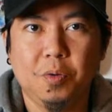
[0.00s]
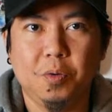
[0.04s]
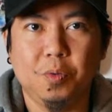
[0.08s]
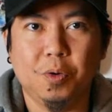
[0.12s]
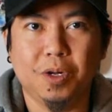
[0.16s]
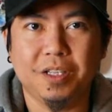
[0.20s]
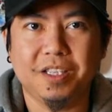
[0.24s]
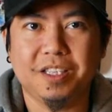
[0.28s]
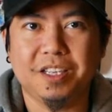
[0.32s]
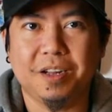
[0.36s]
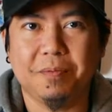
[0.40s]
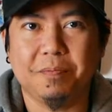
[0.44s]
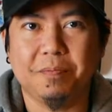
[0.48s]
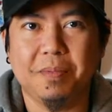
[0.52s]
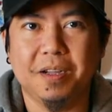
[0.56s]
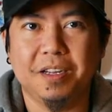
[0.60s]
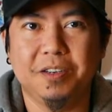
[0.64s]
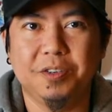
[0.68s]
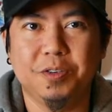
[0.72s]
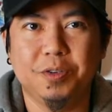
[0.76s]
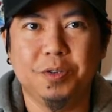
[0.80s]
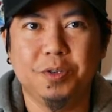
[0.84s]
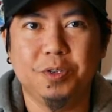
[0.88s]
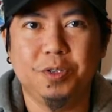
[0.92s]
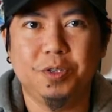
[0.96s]
What's up my
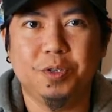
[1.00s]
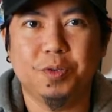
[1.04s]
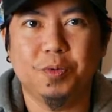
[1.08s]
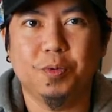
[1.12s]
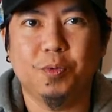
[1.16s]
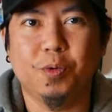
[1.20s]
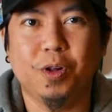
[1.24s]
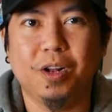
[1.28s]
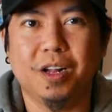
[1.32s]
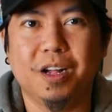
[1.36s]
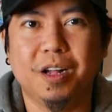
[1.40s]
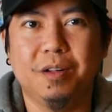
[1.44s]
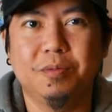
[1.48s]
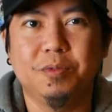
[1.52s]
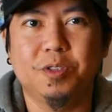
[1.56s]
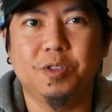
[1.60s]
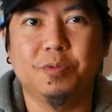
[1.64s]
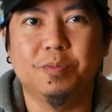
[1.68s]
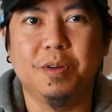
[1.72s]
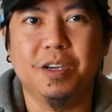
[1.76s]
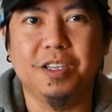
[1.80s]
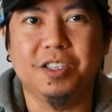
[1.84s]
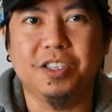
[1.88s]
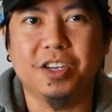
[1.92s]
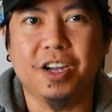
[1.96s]
dudes? Welcome to
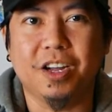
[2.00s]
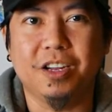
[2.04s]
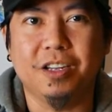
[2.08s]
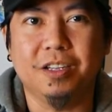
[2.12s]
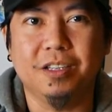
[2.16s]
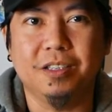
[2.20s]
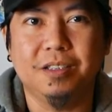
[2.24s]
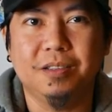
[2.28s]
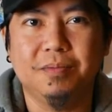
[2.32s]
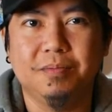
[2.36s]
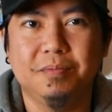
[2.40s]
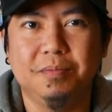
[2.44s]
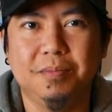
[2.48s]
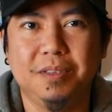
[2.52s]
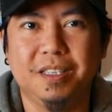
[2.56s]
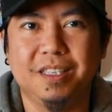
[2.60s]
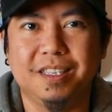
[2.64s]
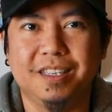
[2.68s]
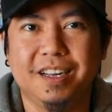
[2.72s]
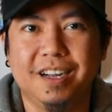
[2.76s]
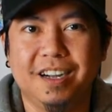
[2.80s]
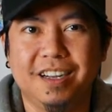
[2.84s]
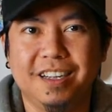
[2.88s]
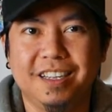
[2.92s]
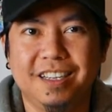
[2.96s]
my channel,
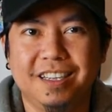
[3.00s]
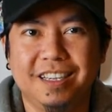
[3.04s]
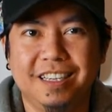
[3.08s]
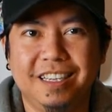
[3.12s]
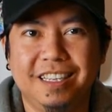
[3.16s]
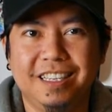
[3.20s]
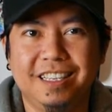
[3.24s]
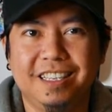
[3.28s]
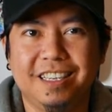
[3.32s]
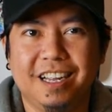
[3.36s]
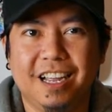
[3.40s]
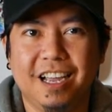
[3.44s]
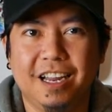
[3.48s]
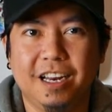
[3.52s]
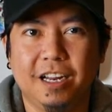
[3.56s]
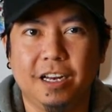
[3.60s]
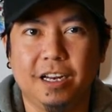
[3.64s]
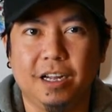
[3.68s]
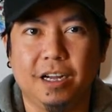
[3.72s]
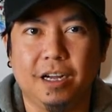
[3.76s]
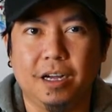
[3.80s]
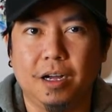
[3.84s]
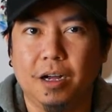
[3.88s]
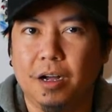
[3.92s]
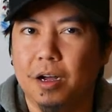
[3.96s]
Bisdak in
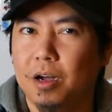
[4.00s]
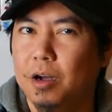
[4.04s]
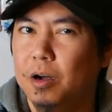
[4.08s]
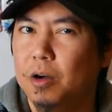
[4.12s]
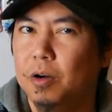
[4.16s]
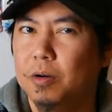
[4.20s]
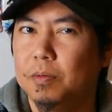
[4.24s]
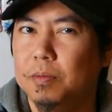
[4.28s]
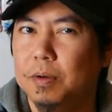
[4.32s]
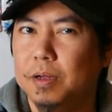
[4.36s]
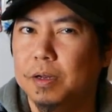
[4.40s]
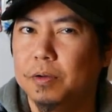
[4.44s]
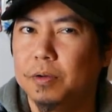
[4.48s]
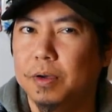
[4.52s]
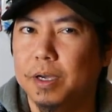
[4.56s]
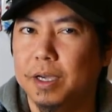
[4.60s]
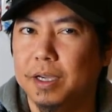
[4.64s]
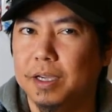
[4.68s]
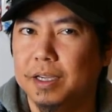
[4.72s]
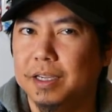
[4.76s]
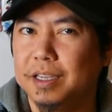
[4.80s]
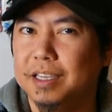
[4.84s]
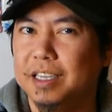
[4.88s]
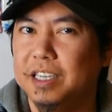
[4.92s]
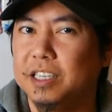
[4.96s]
Canada. Oh, by the way,
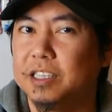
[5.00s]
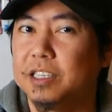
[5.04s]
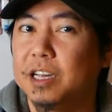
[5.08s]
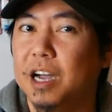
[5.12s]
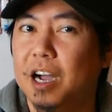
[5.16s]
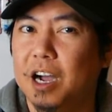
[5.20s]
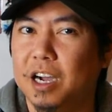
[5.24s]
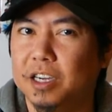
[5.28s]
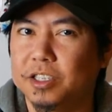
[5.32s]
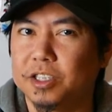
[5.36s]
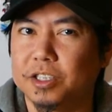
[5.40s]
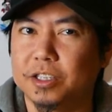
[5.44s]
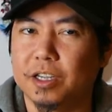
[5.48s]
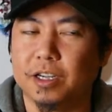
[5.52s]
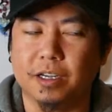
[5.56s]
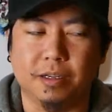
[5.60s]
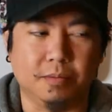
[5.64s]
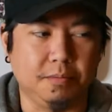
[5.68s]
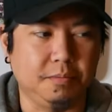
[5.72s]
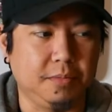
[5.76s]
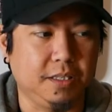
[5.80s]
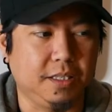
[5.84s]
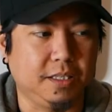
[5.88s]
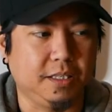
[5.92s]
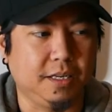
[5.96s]
it's hashtag
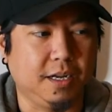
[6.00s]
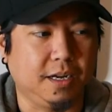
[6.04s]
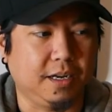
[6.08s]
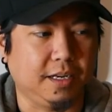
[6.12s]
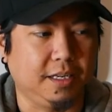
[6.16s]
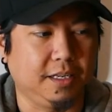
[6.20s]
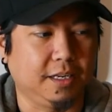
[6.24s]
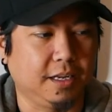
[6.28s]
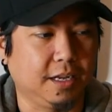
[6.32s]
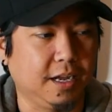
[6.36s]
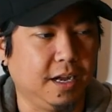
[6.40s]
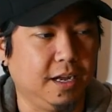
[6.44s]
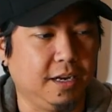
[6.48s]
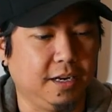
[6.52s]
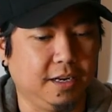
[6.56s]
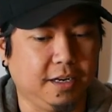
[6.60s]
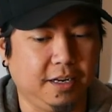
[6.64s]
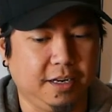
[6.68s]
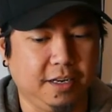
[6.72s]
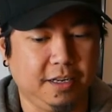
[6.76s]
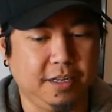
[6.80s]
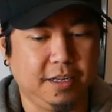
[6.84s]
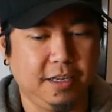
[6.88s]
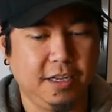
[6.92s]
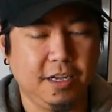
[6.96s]
Bisdak in
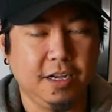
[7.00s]
Canada.